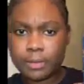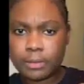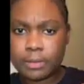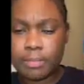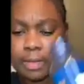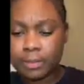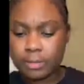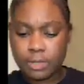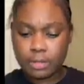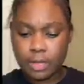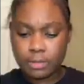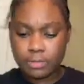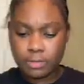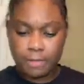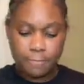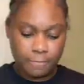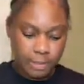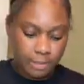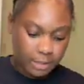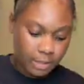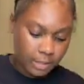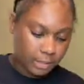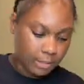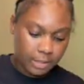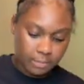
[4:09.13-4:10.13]
Well, actually,
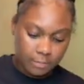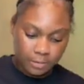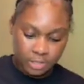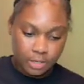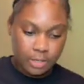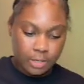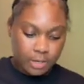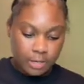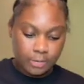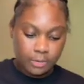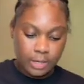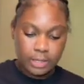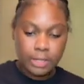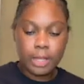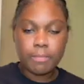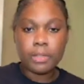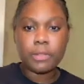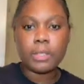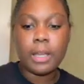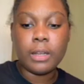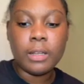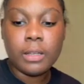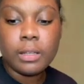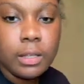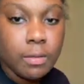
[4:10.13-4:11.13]
I'm going to grease my
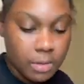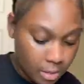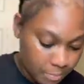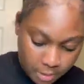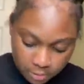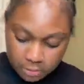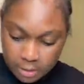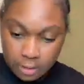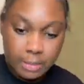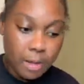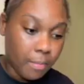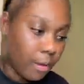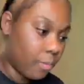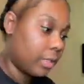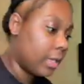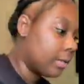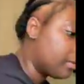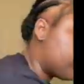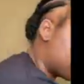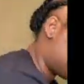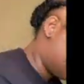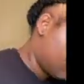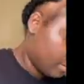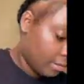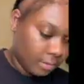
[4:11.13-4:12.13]
scalp. So I use the
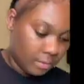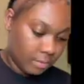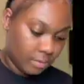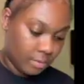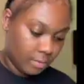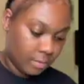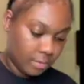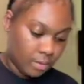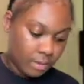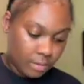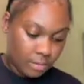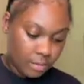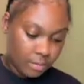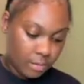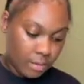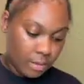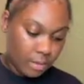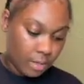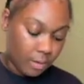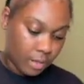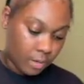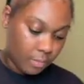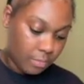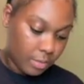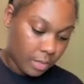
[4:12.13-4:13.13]
Haitian castor
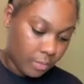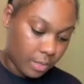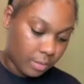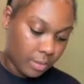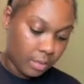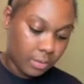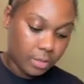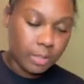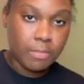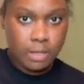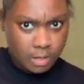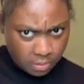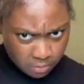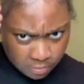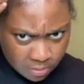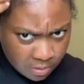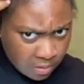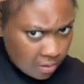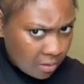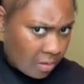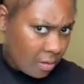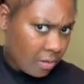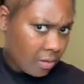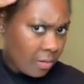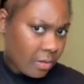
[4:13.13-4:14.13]
oil with some
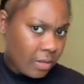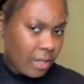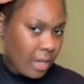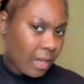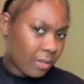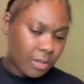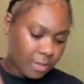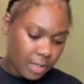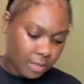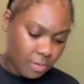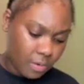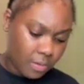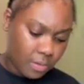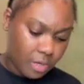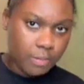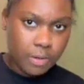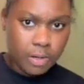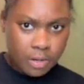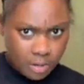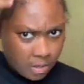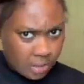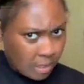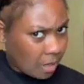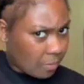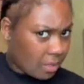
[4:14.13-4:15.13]
olive oil. And
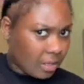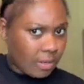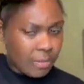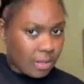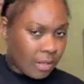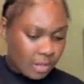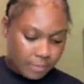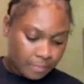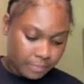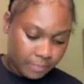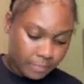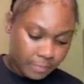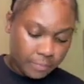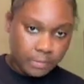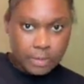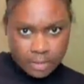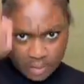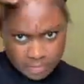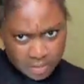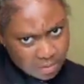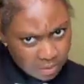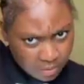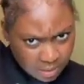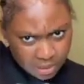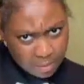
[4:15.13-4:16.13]
I just rub it in between
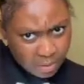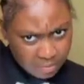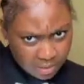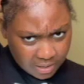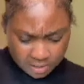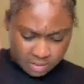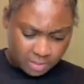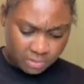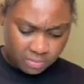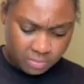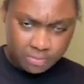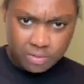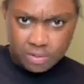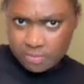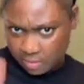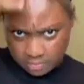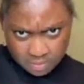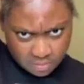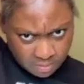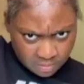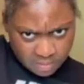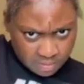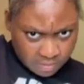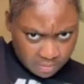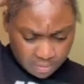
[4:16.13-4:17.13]
my braids.
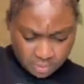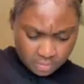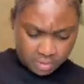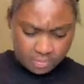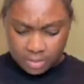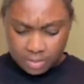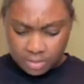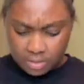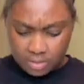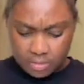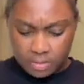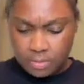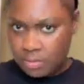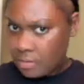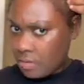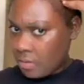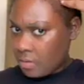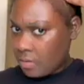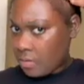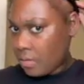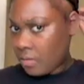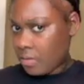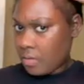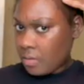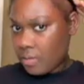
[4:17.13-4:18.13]
I did that
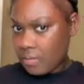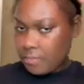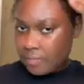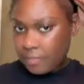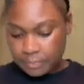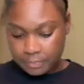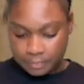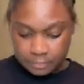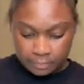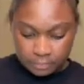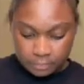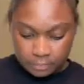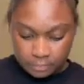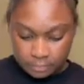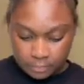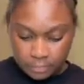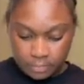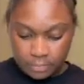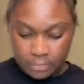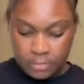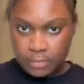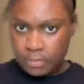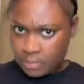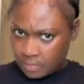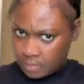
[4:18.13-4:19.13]
before I blow dried my
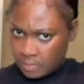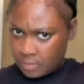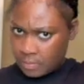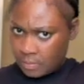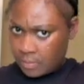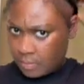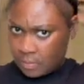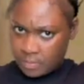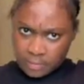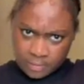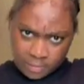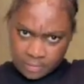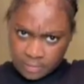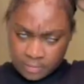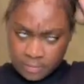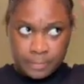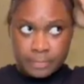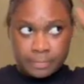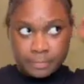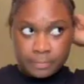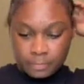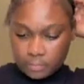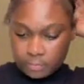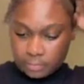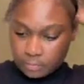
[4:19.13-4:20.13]
hair also. But of
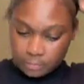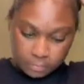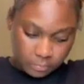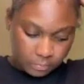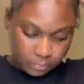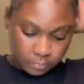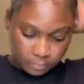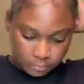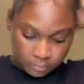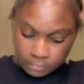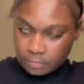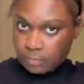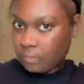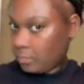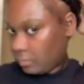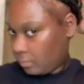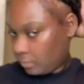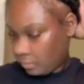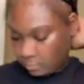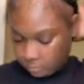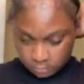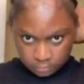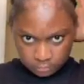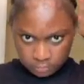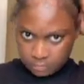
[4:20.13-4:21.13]
course, before you dry your
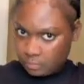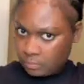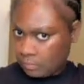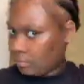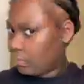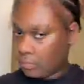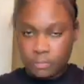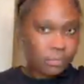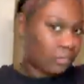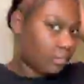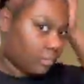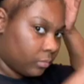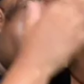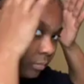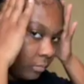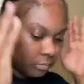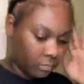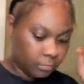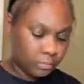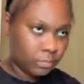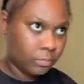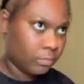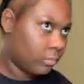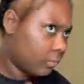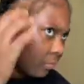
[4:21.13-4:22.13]
hair, all the grease
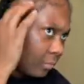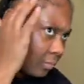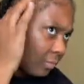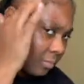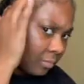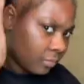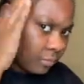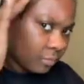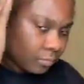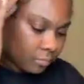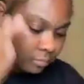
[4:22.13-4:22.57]
doesn't get in.